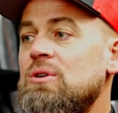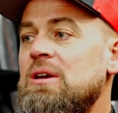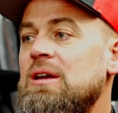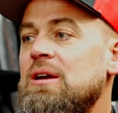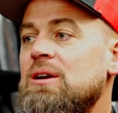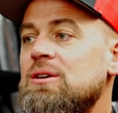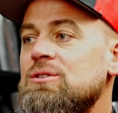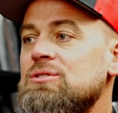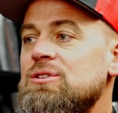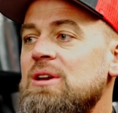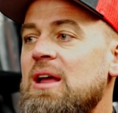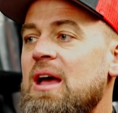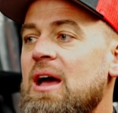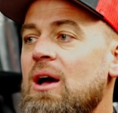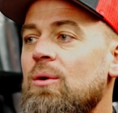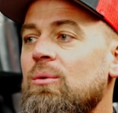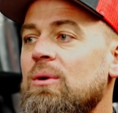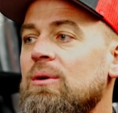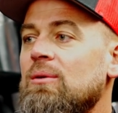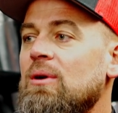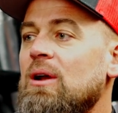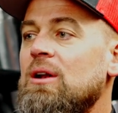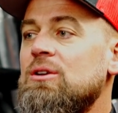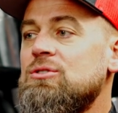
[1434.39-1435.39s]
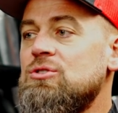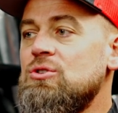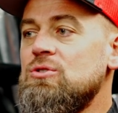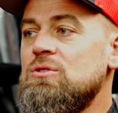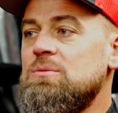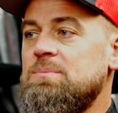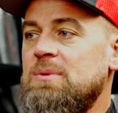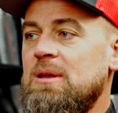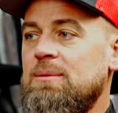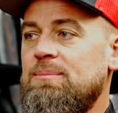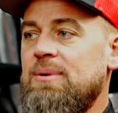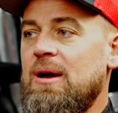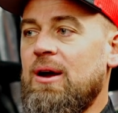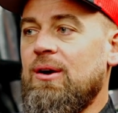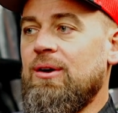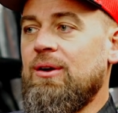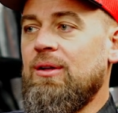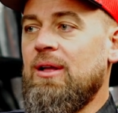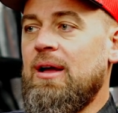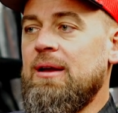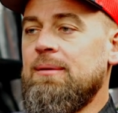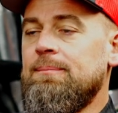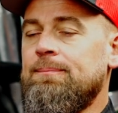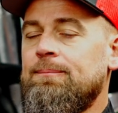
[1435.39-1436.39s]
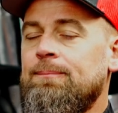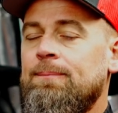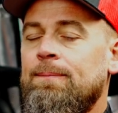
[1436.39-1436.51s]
gears now. We run a 2-speed power glide,